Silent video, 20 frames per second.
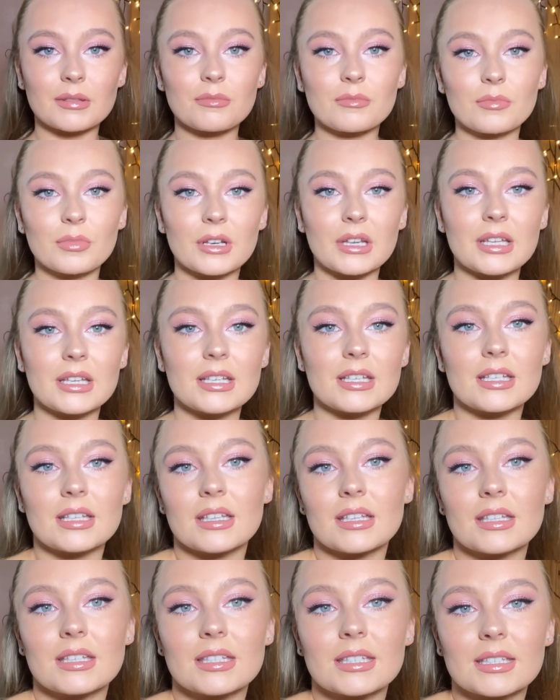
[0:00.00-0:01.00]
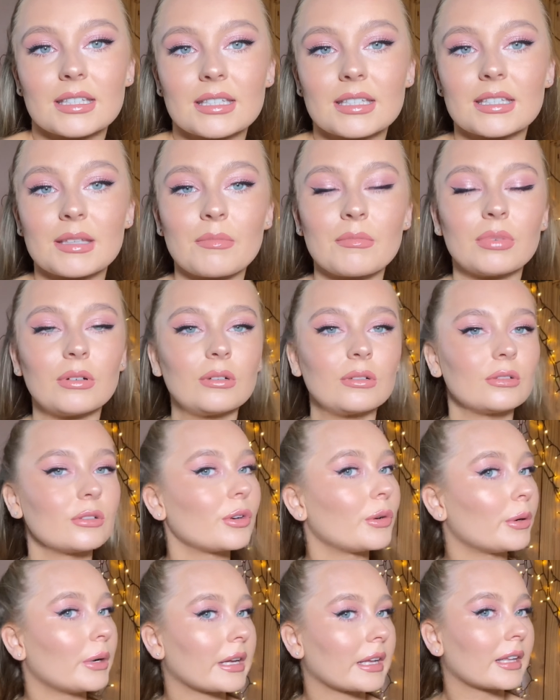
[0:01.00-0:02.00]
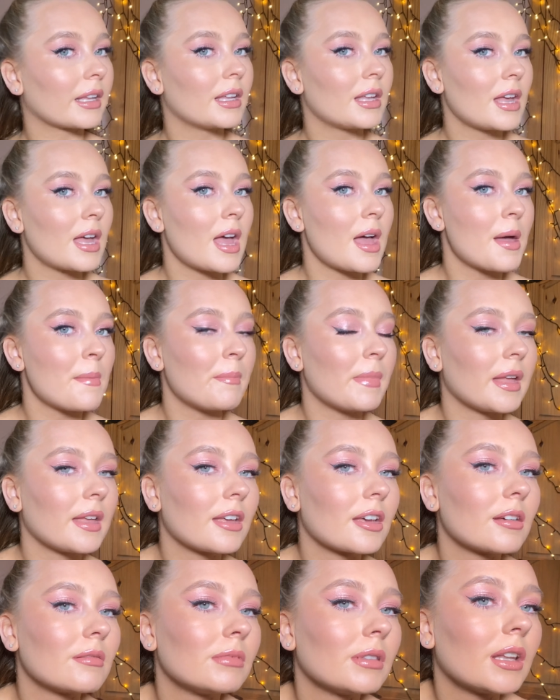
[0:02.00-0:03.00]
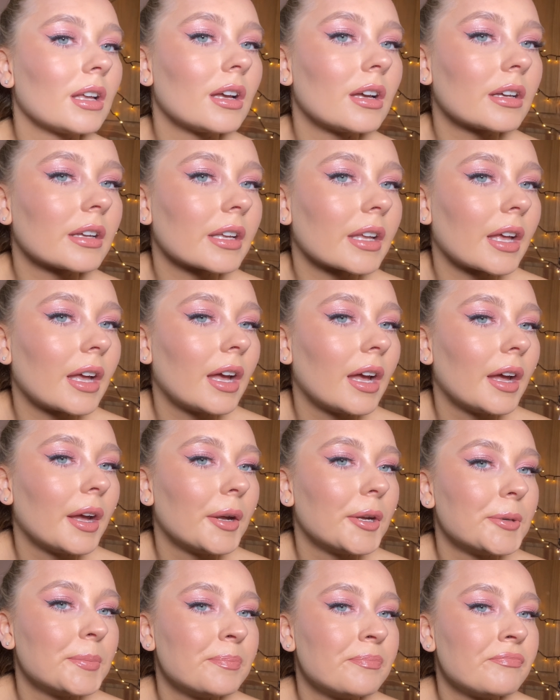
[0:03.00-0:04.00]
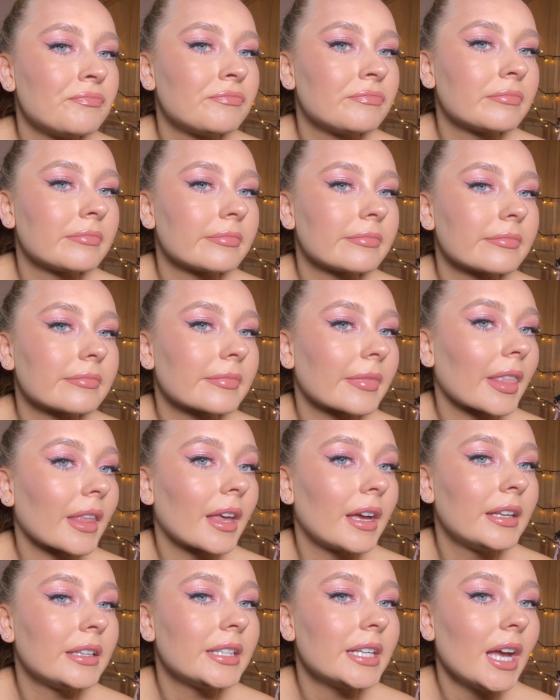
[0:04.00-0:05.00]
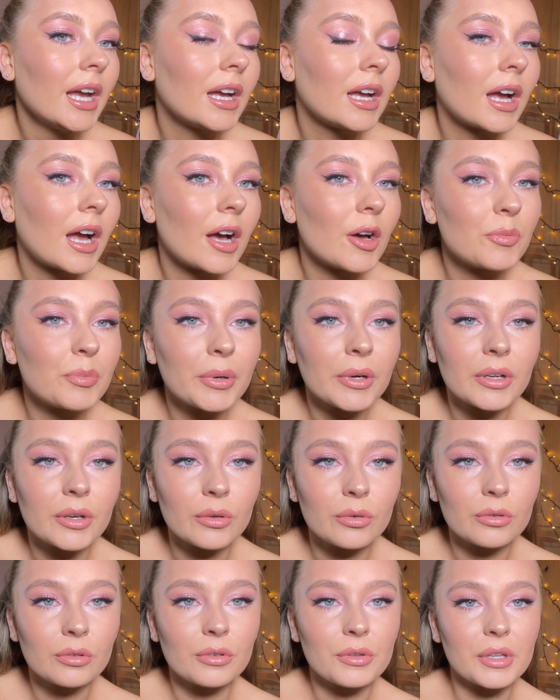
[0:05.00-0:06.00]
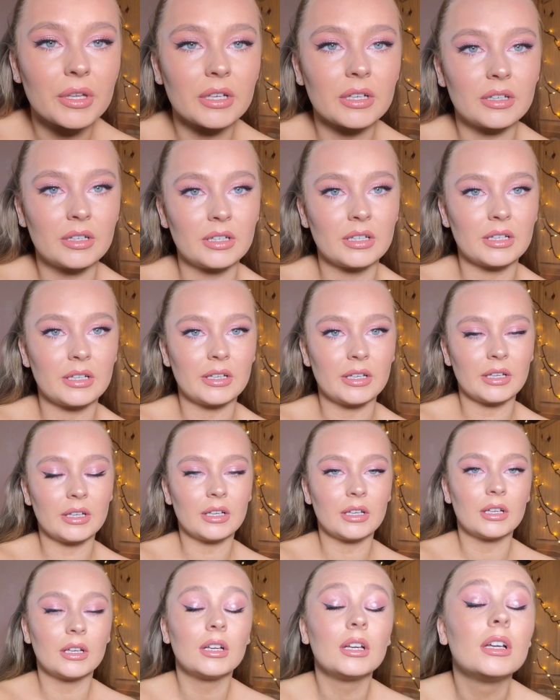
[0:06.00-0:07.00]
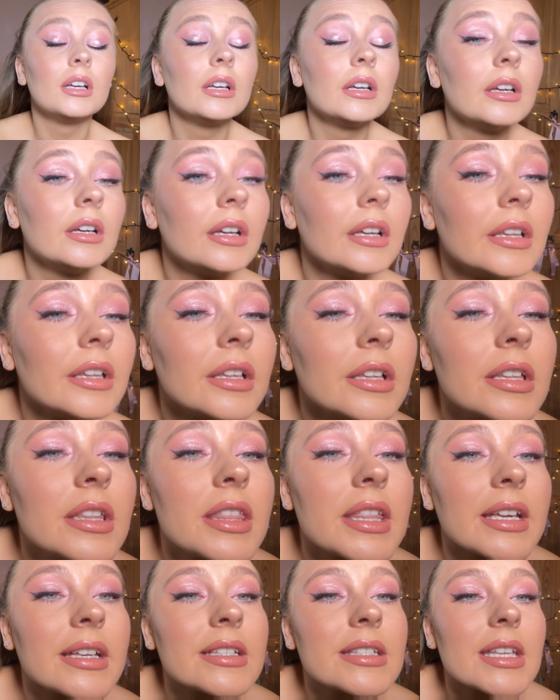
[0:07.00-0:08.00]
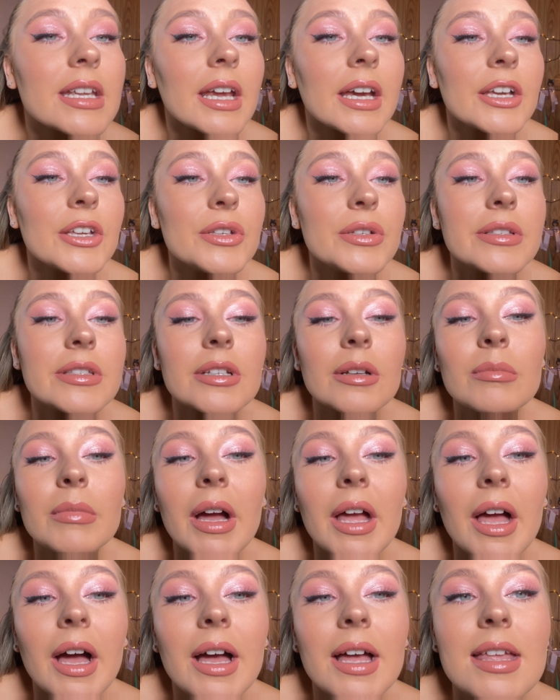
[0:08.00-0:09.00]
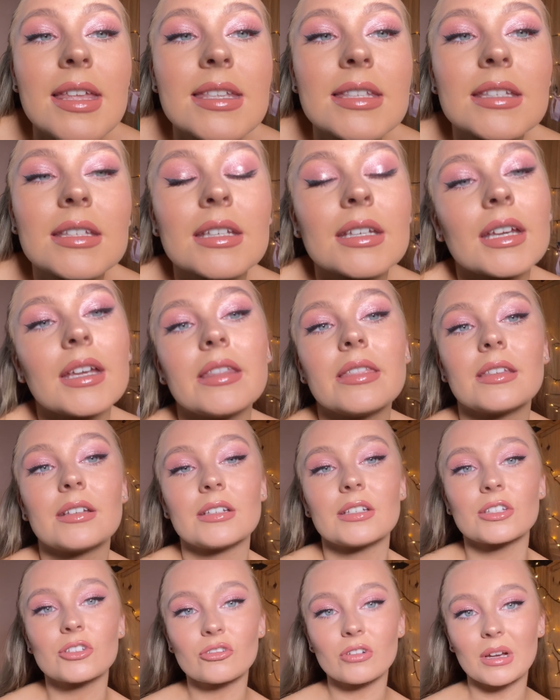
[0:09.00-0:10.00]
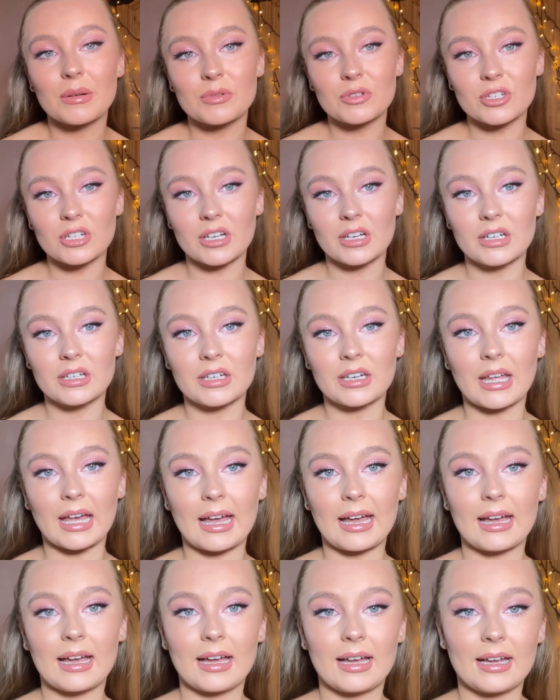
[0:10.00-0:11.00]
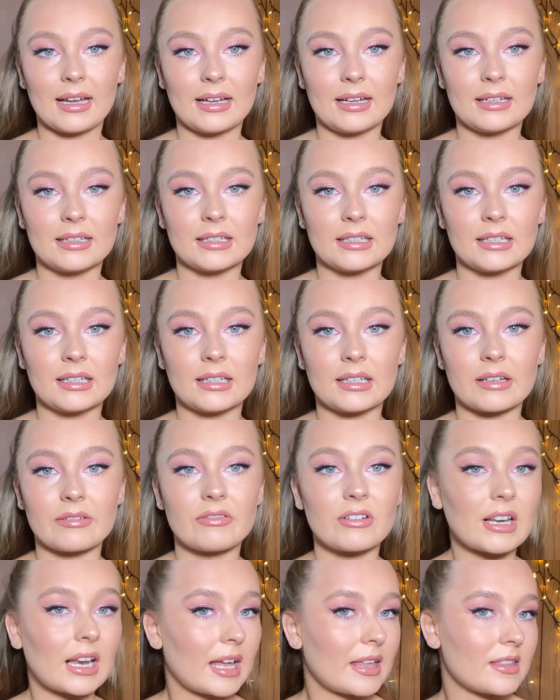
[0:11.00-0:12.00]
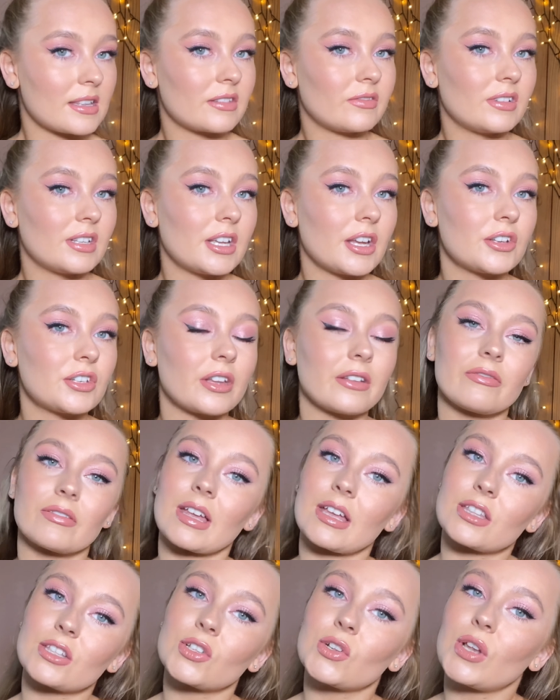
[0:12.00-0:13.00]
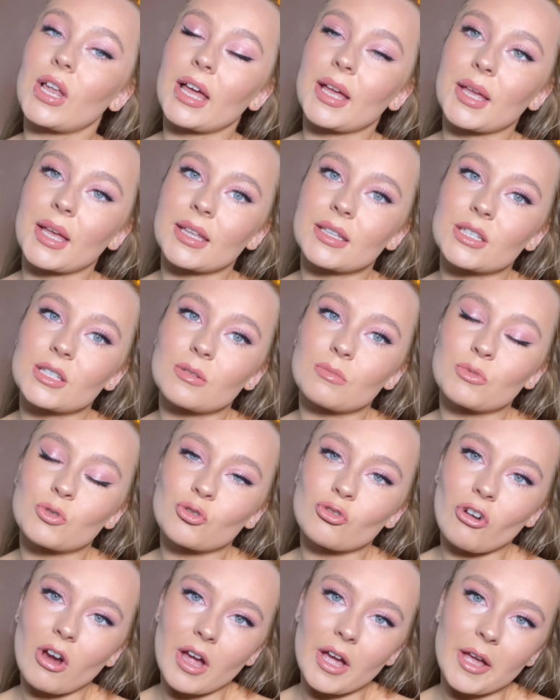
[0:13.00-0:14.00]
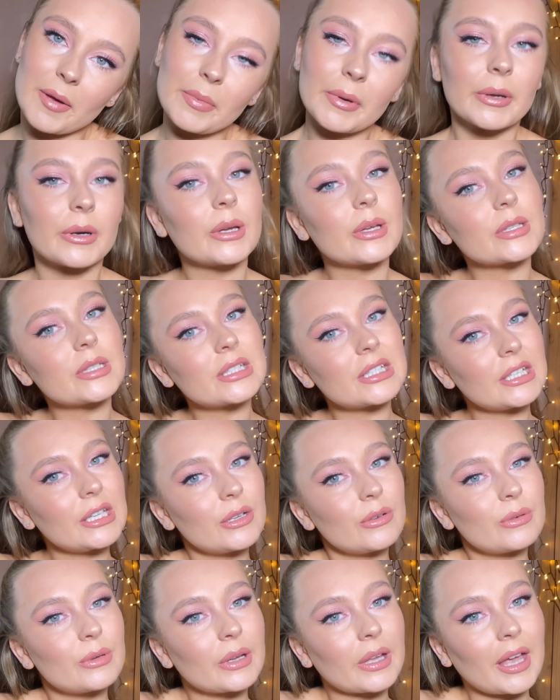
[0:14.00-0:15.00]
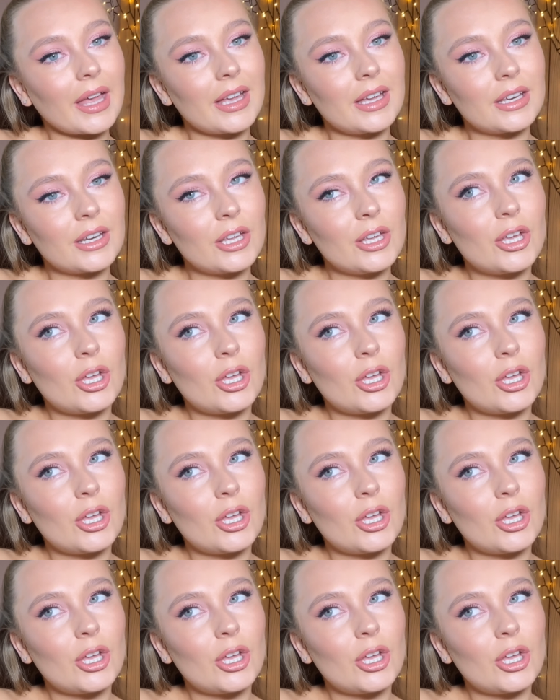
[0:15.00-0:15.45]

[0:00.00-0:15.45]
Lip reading: pretty simple, quick makeup look. And yeah, I'll put all the things that I used on my eyes in the description, and if you like this video, don't forget to like and subscribe, and I'll see you again